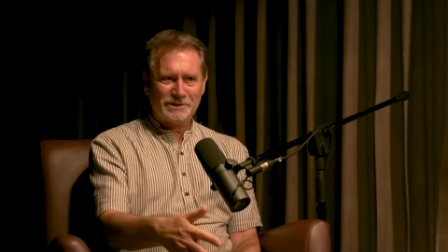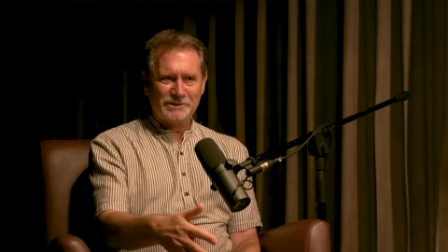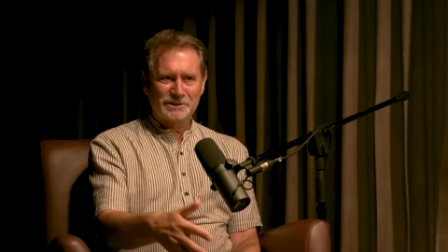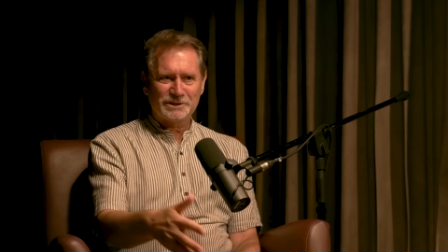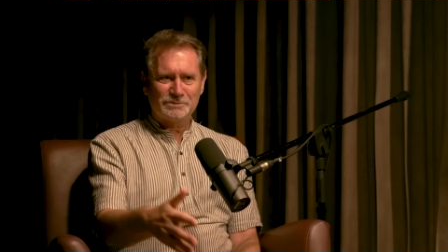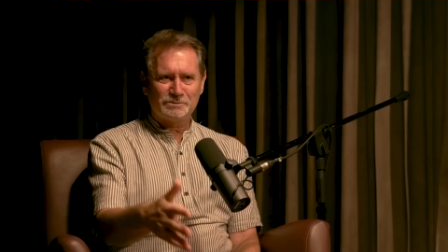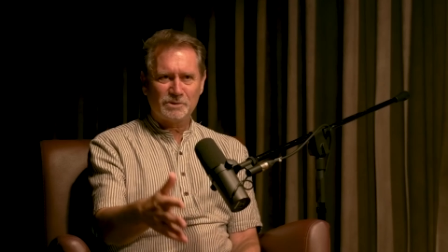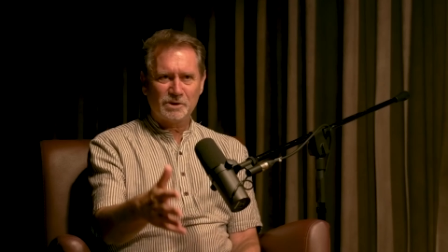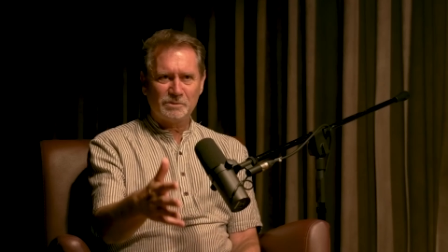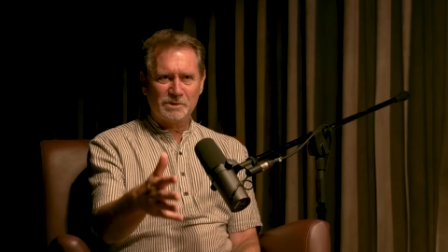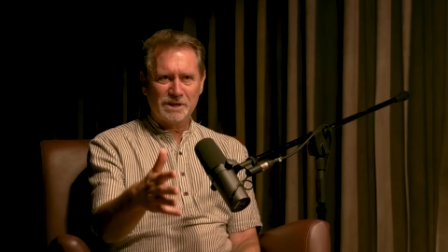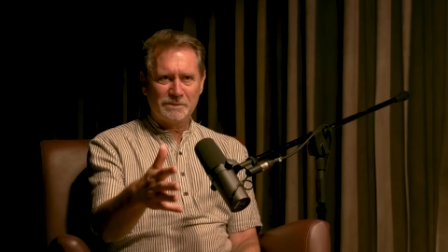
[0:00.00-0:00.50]
was
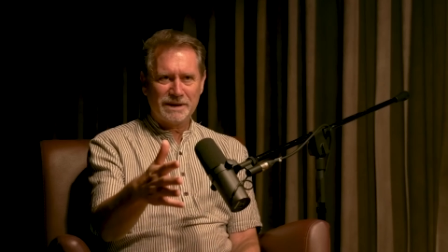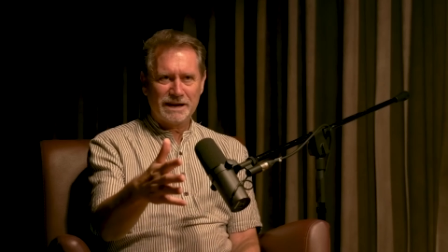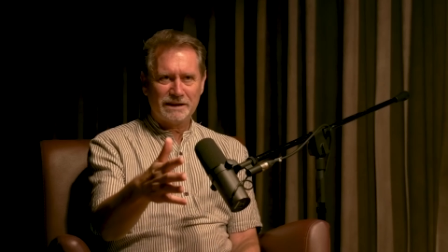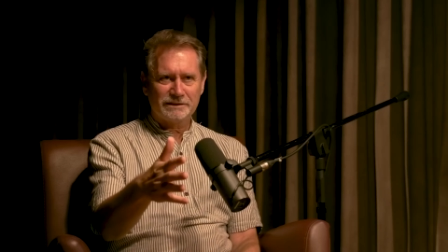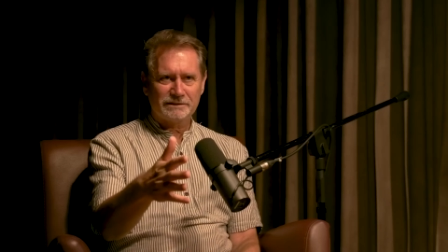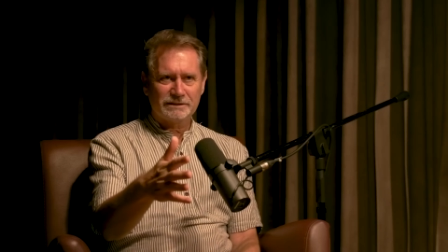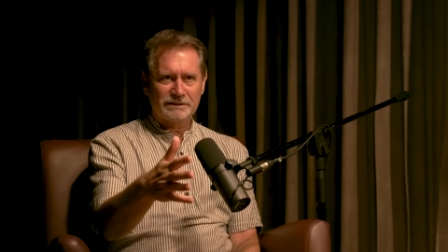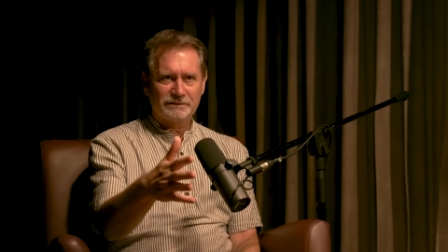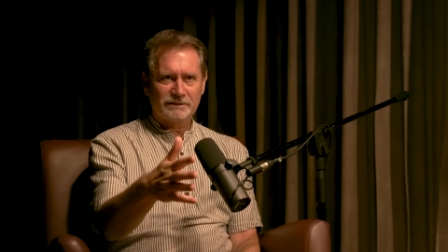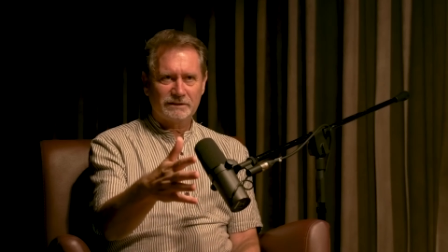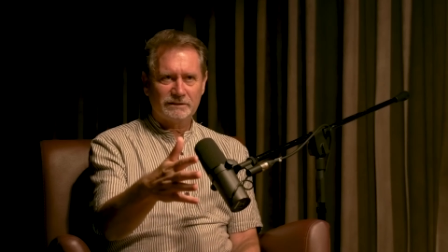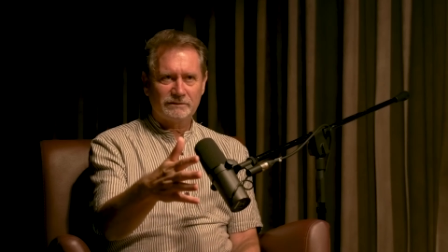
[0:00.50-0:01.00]
probably
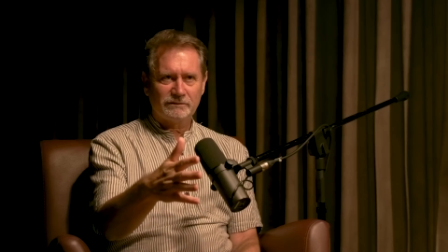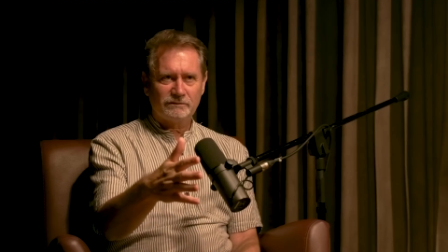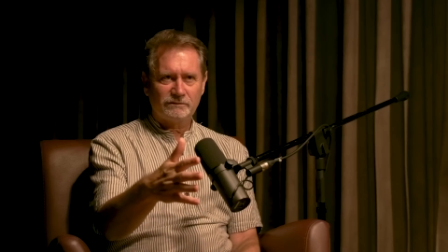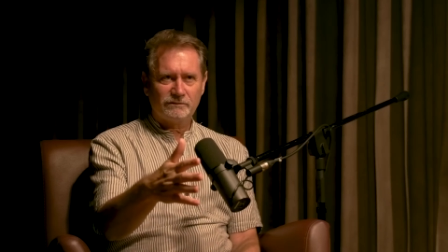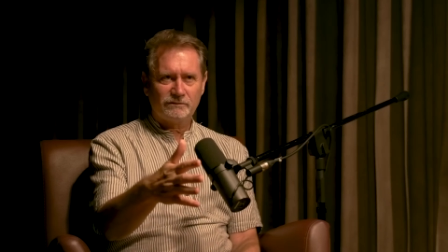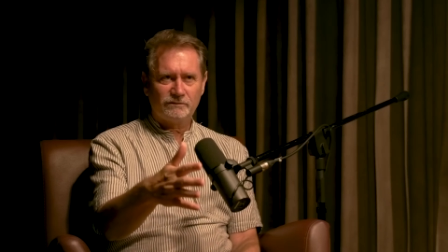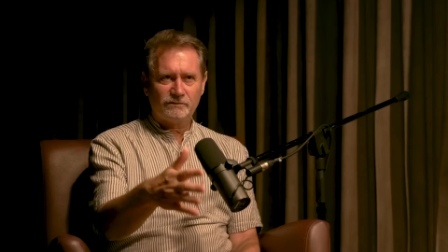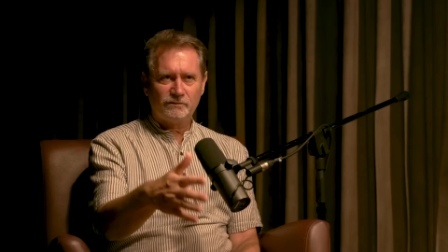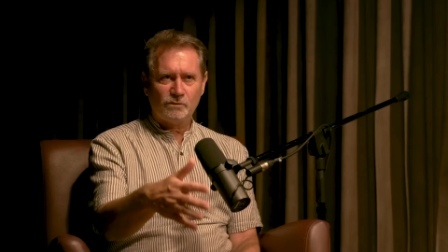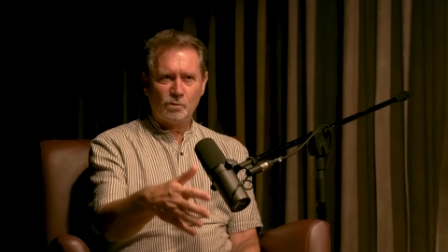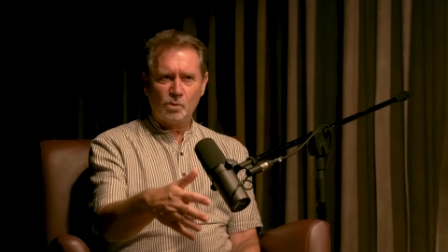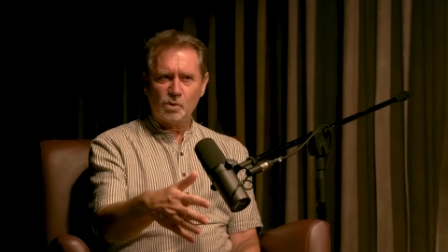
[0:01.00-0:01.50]
about
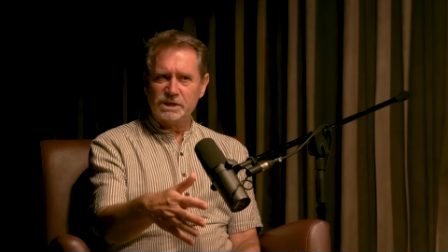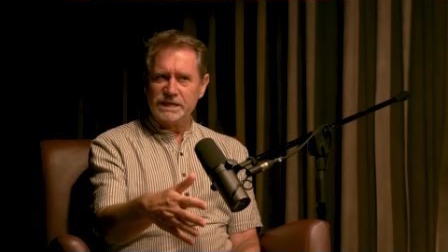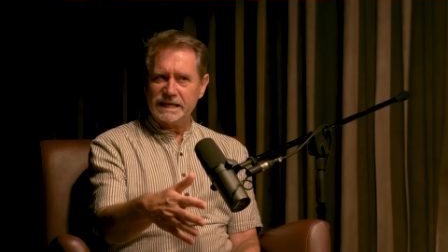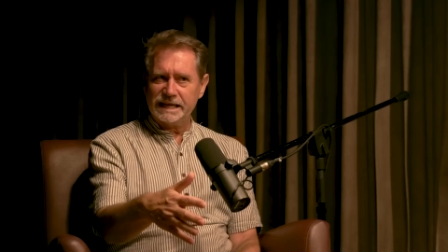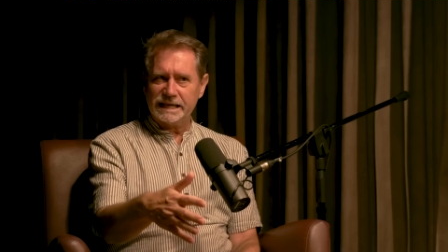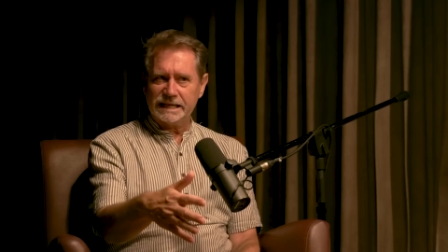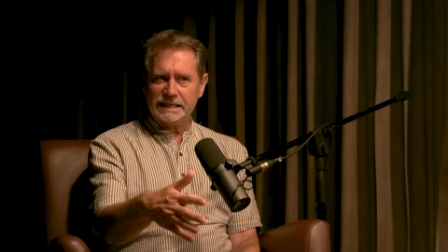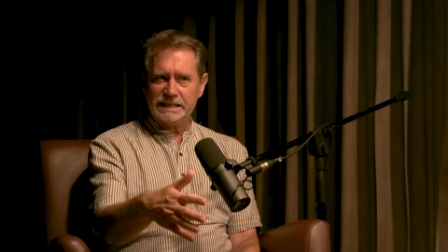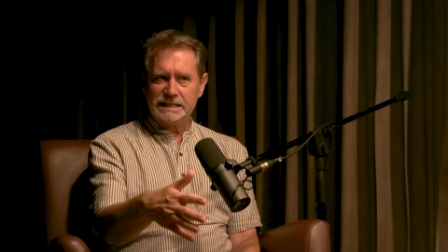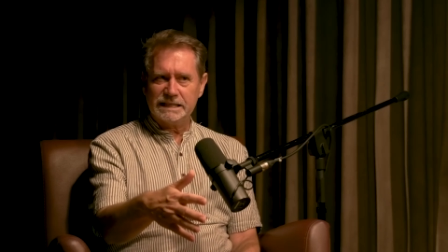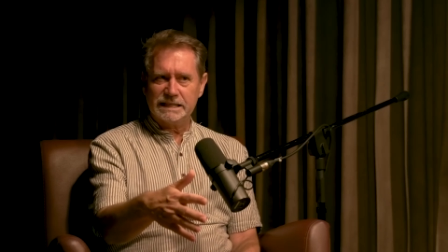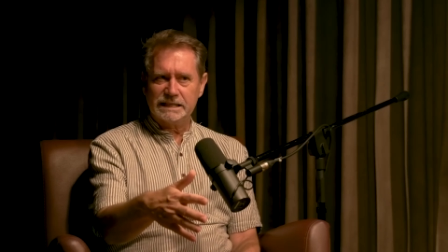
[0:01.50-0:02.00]

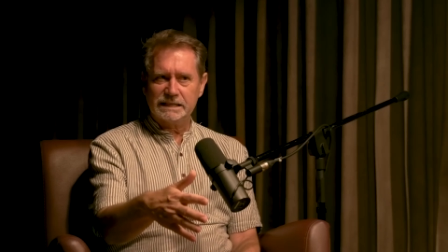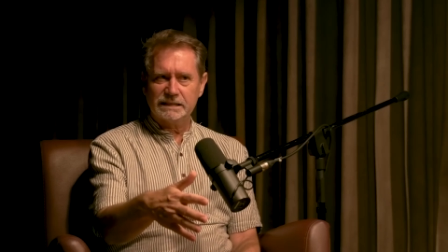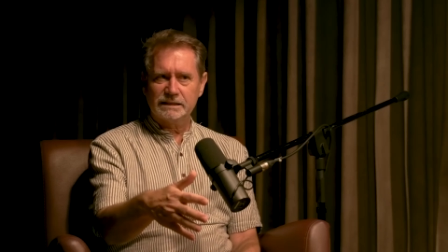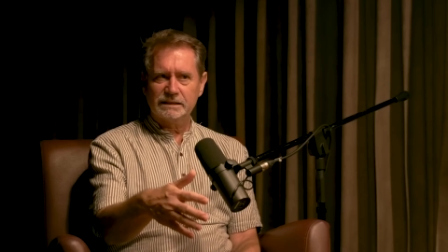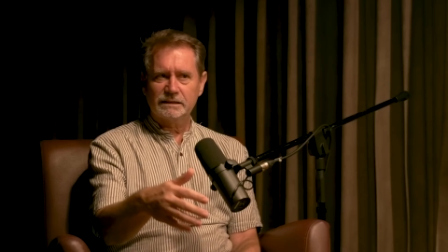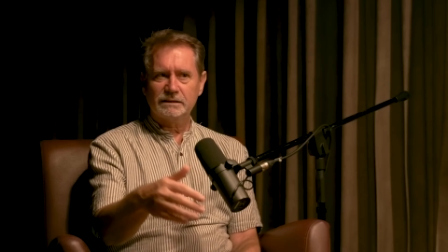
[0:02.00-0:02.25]
14,